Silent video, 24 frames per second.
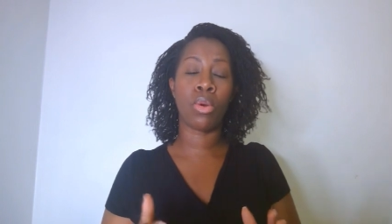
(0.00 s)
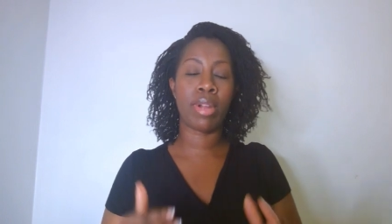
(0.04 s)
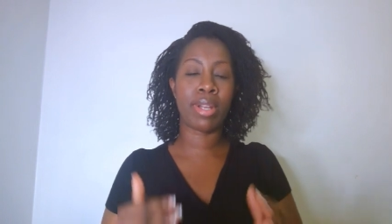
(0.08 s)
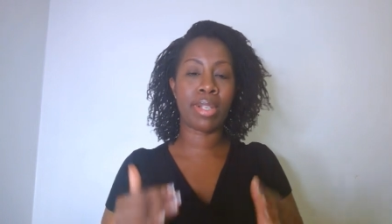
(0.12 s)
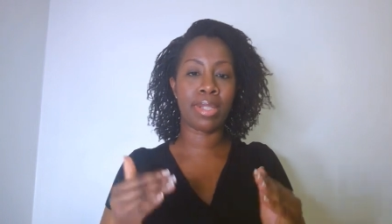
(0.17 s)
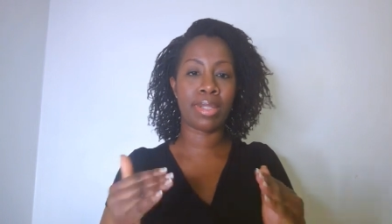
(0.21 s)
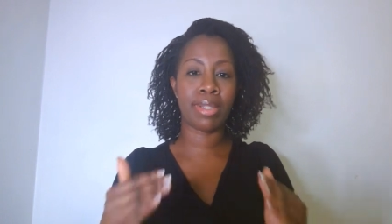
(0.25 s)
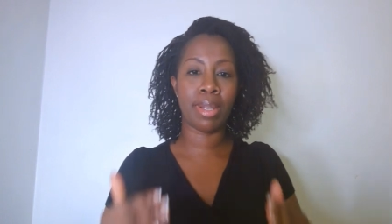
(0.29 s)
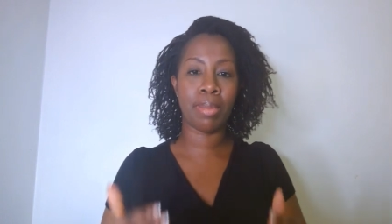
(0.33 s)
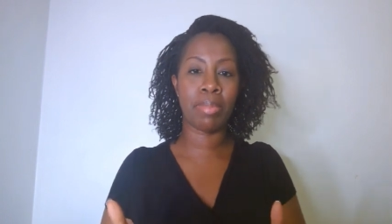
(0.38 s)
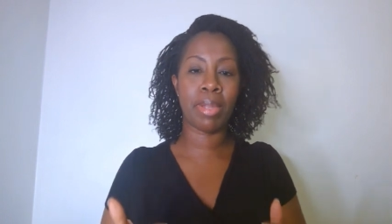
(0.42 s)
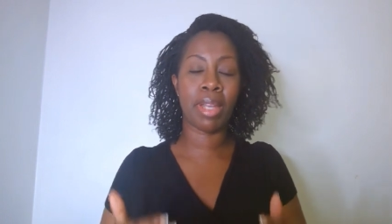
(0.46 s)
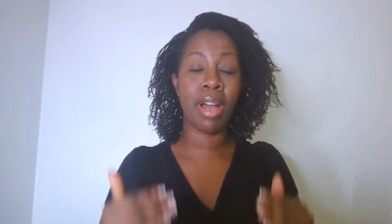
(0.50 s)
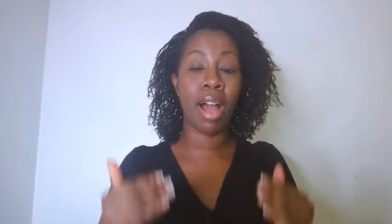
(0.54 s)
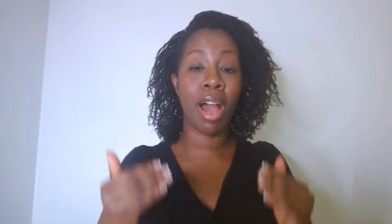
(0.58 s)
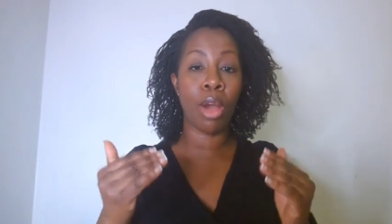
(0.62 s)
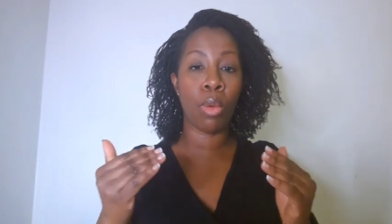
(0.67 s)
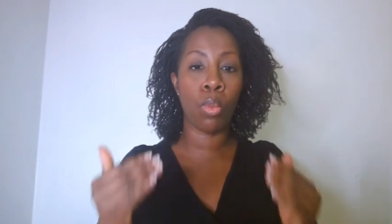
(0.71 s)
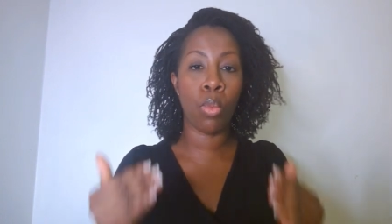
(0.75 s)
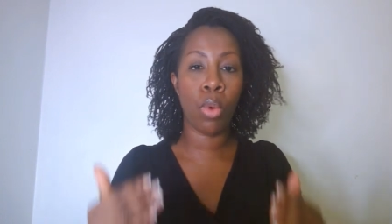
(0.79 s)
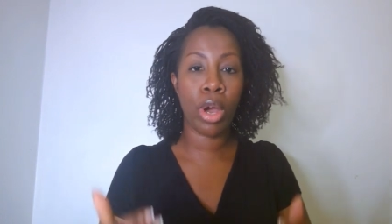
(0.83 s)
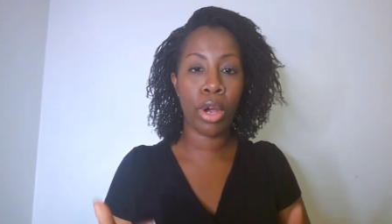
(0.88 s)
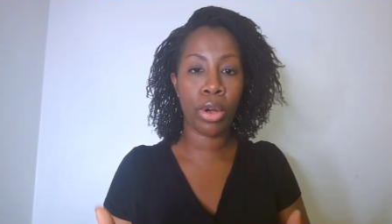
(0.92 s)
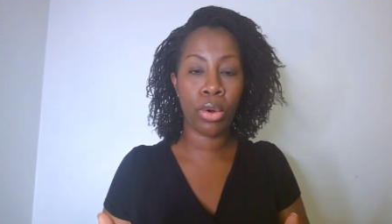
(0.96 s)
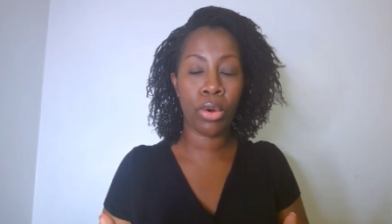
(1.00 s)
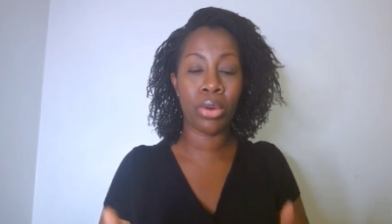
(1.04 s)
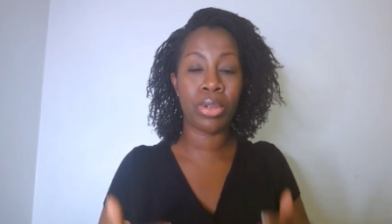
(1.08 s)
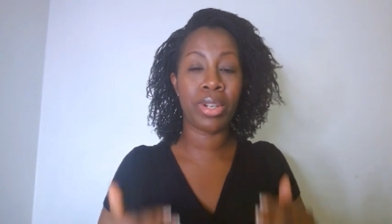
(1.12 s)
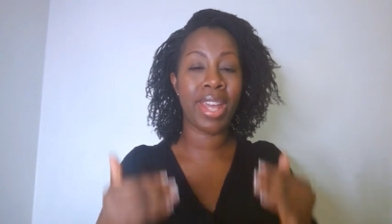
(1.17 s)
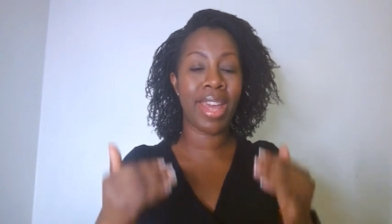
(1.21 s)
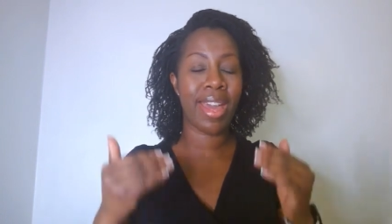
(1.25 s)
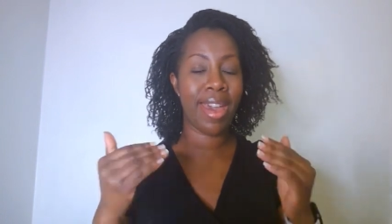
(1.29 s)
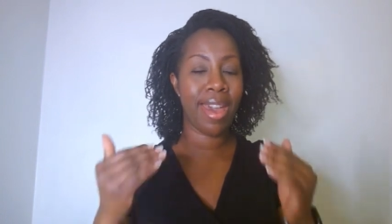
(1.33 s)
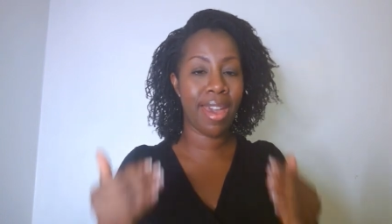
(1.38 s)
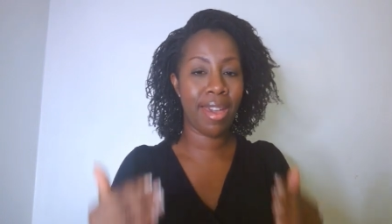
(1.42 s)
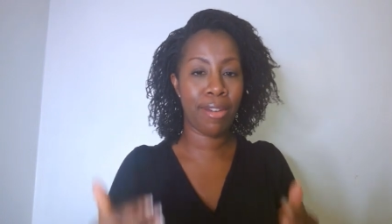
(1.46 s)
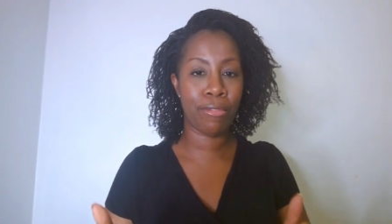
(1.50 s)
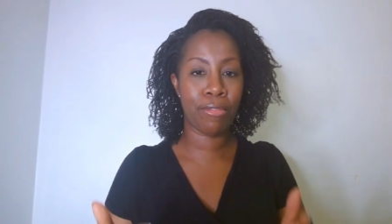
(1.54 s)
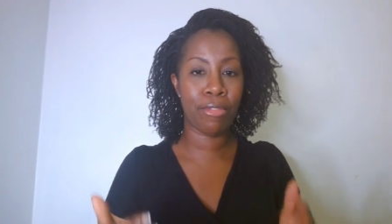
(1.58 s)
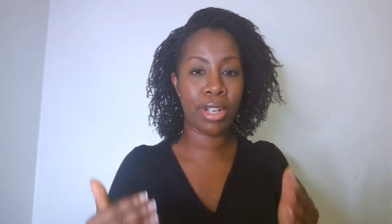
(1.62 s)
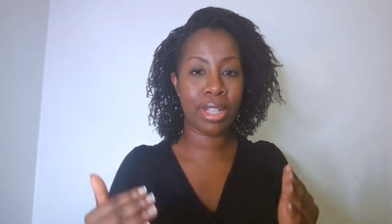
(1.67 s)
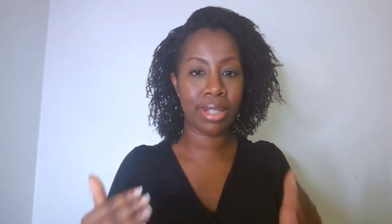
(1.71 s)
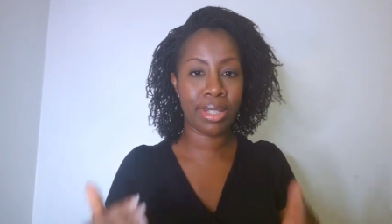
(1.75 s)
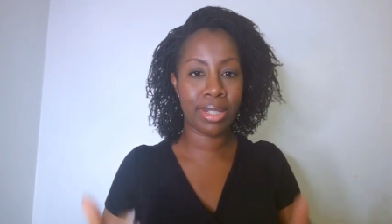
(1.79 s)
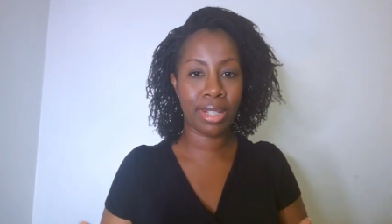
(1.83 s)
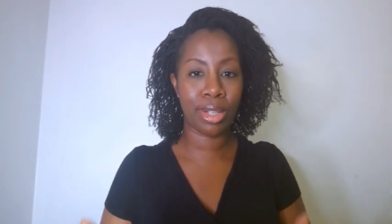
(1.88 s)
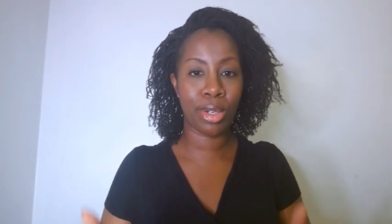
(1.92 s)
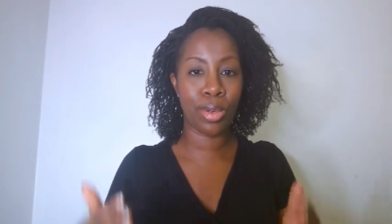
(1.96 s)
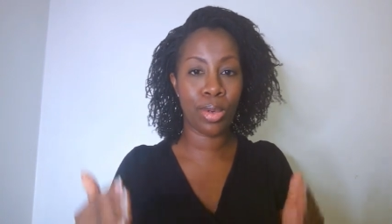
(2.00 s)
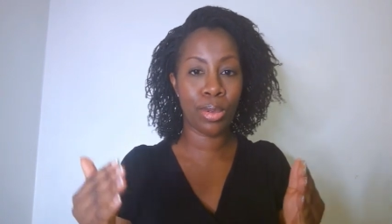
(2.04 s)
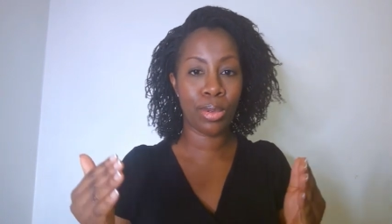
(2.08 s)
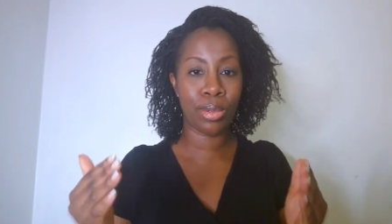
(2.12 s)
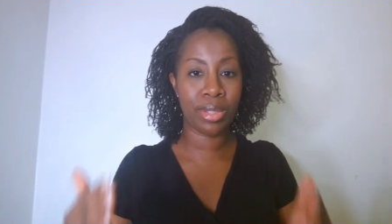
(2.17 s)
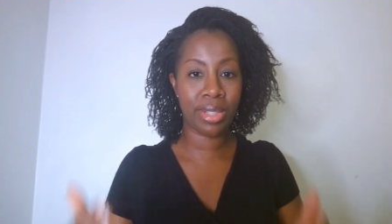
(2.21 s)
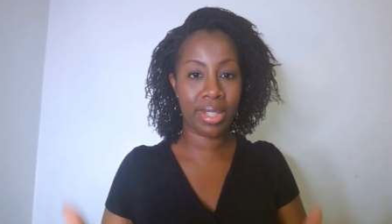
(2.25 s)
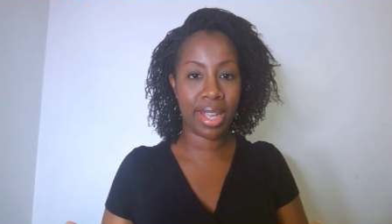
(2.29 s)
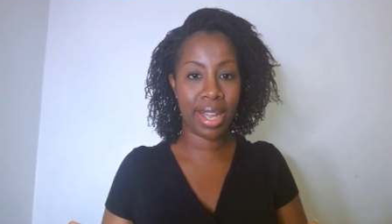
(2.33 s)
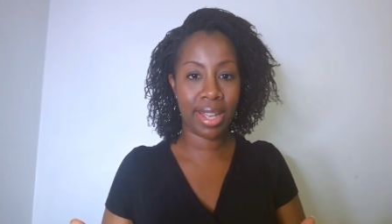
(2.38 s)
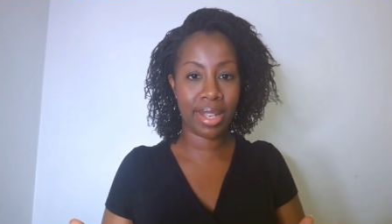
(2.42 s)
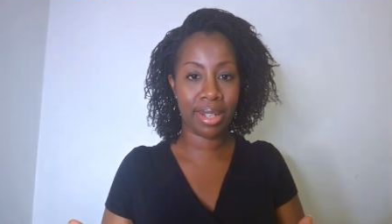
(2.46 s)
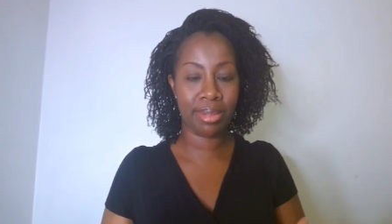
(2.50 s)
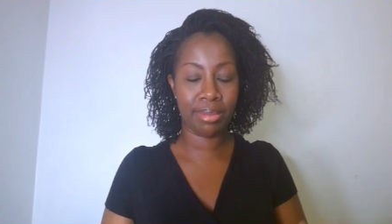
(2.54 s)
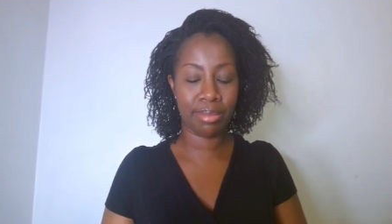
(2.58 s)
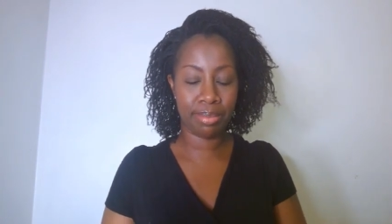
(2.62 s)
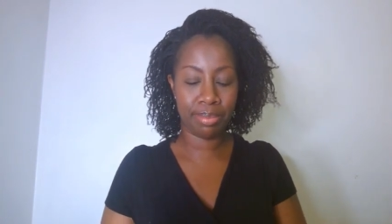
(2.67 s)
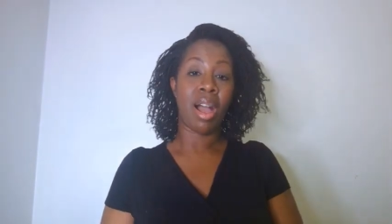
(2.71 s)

it's something I work on every single day.